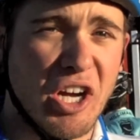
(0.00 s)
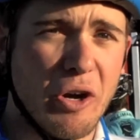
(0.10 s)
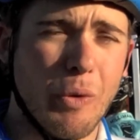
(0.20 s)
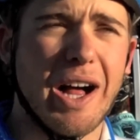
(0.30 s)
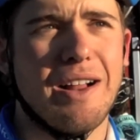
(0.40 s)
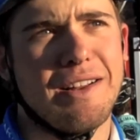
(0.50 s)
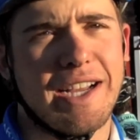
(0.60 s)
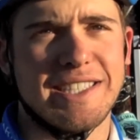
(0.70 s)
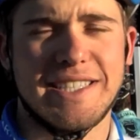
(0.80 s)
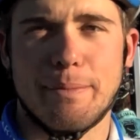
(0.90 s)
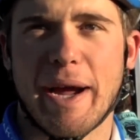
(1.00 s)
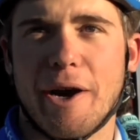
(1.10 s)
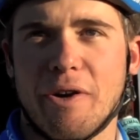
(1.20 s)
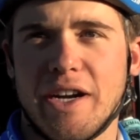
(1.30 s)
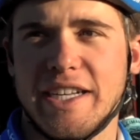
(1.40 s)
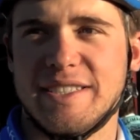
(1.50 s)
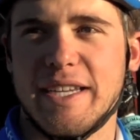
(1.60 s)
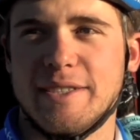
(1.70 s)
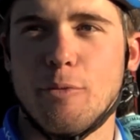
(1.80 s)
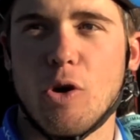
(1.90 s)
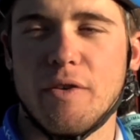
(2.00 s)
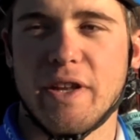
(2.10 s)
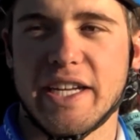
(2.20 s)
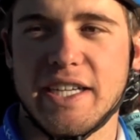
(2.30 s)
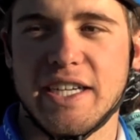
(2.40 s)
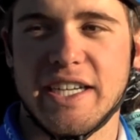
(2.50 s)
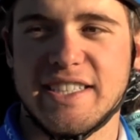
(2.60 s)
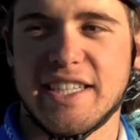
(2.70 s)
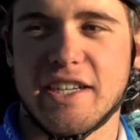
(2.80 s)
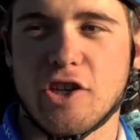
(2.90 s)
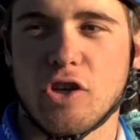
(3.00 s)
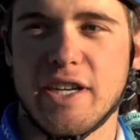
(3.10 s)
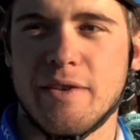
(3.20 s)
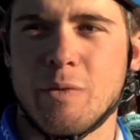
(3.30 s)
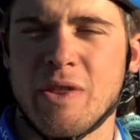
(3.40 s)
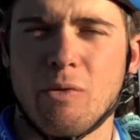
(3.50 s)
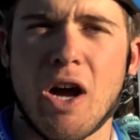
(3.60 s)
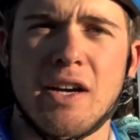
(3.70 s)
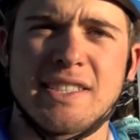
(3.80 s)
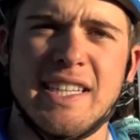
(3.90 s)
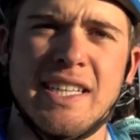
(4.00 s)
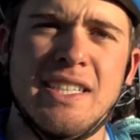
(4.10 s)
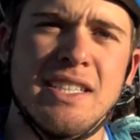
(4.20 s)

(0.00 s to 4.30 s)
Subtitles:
I hope so. Well, I say power. It's more of like a crit with rocks in it.